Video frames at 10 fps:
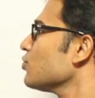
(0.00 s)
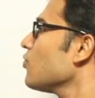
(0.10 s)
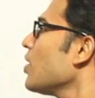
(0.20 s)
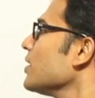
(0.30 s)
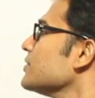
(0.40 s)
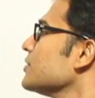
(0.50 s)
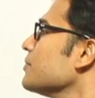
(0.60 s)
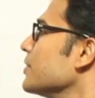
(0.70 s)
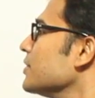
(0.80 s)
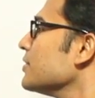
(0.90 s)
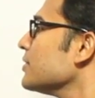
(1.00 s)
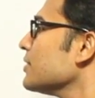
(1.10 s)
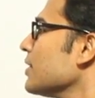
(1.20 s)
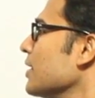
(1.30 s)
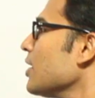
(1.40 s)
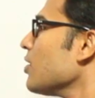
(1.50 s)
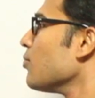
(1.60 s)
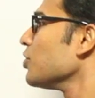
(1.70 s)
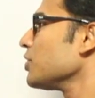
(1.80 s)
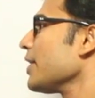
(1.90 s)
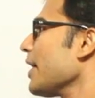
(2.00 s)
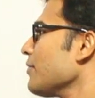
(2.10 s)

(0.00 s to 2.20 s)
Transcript: So what does it mean? Both are